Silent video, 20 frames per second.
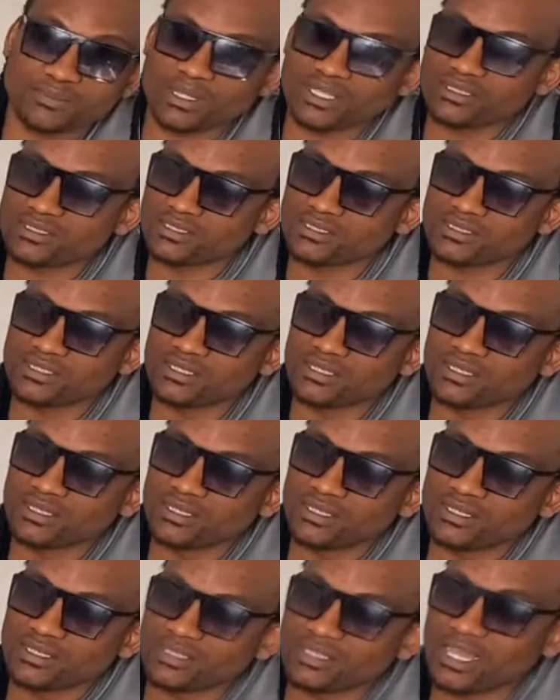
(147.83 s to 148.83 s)
But
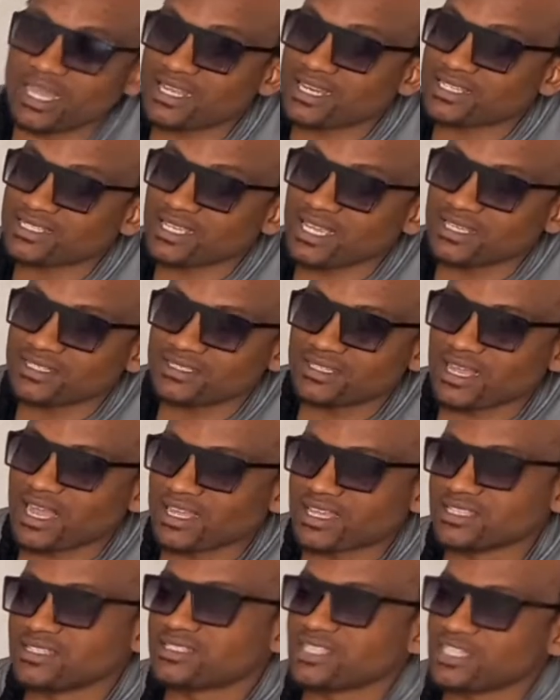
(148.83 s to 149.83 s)
the other side,
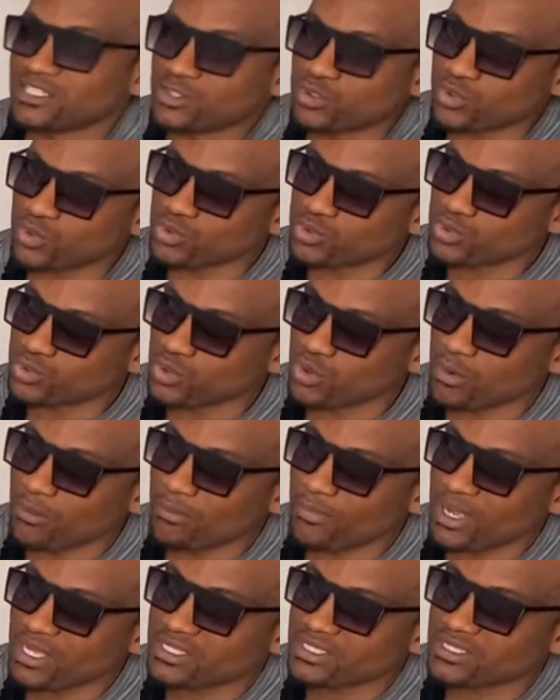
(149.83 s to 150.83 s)
I can say it's close to
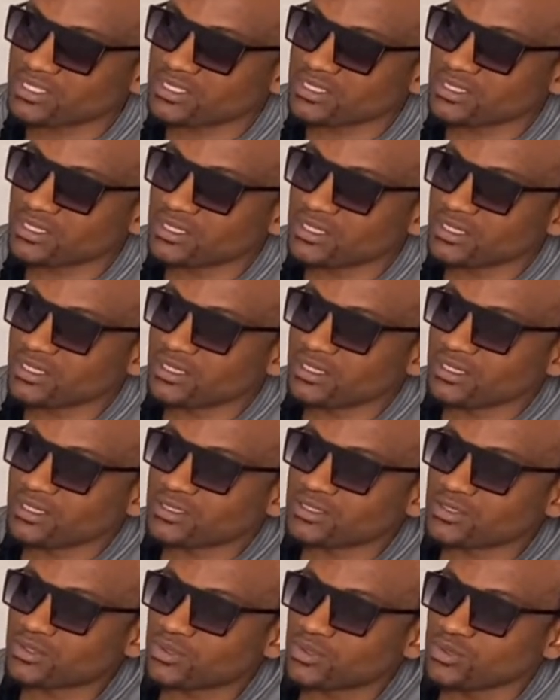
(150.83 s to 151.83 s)
Ombat,
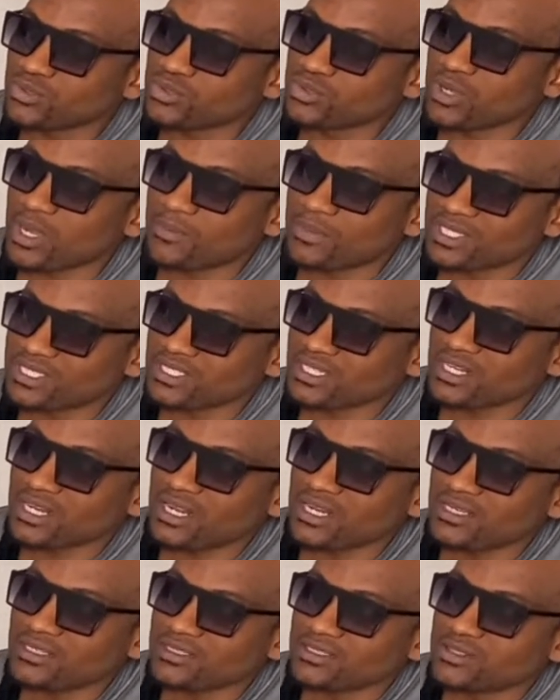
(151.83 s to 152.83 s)
it's close to
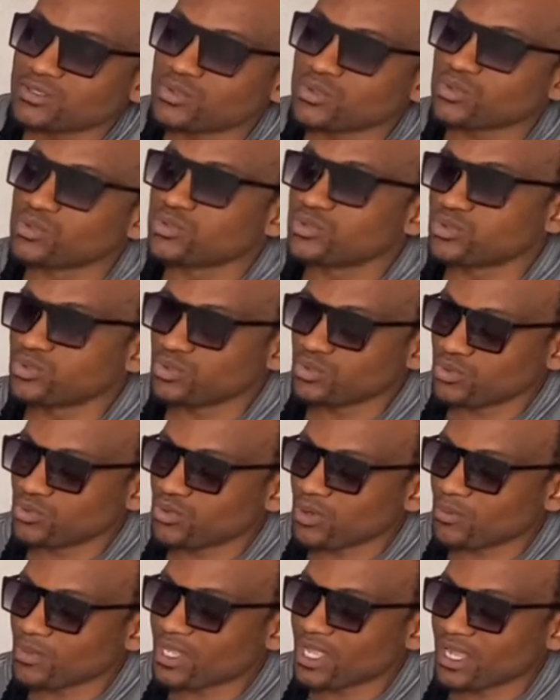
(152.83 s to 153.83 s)
Amanskral, it's close to
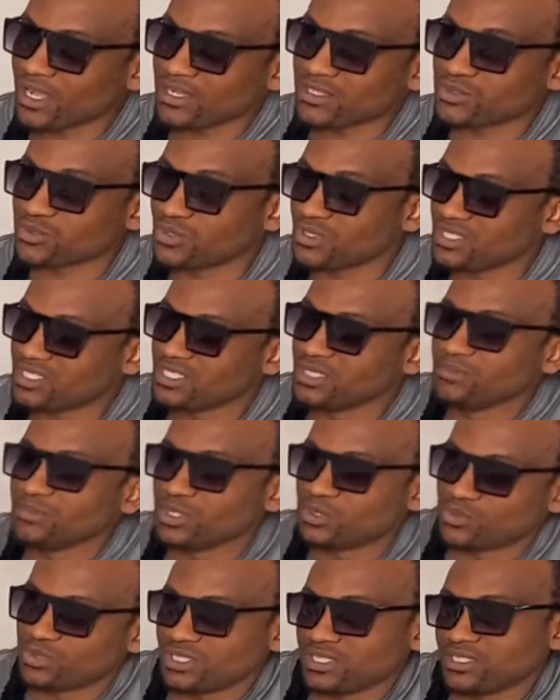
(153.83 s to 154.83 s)
Kwamtlanga, so it's in
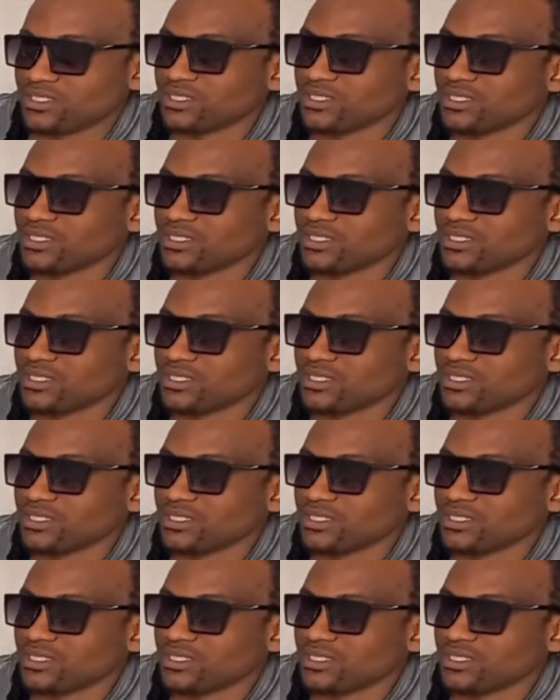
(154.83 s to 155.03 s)
between.